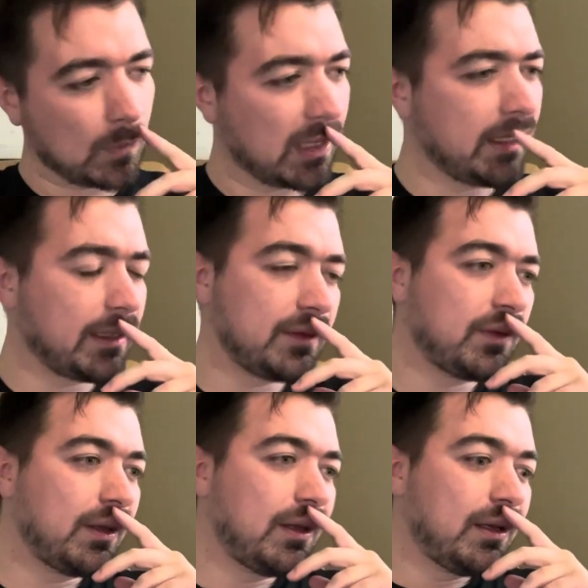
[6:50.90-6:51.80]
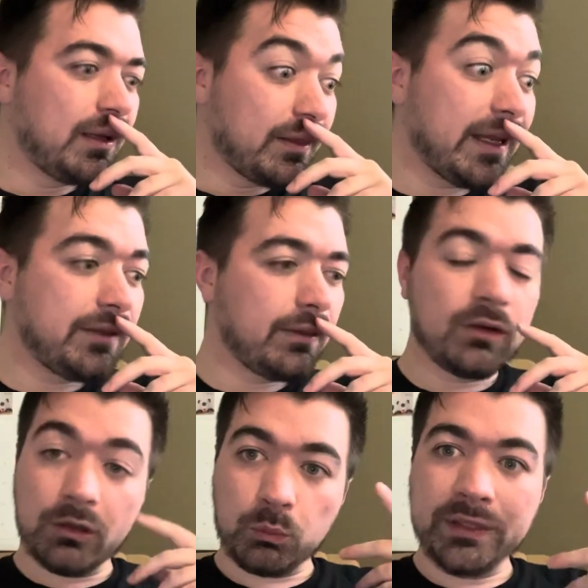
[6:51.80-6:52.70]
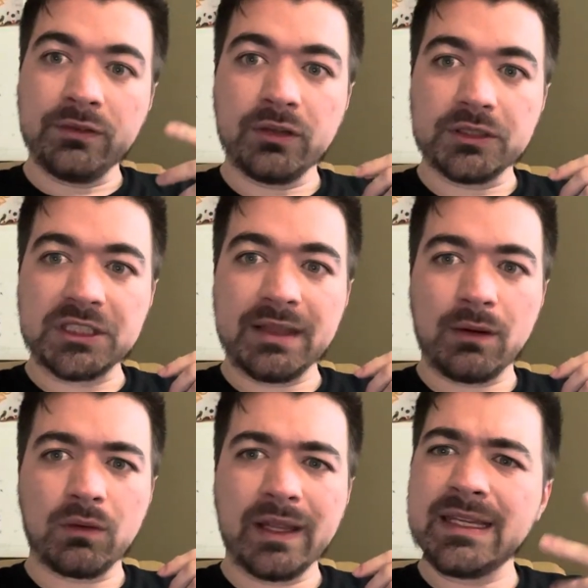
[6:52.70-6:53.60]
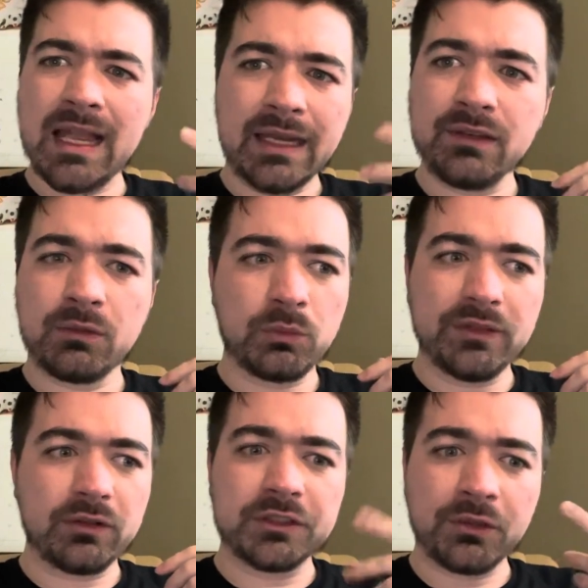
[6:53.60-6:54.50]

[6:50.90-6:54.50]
And they did their own research and they were like, yeah, I did some research.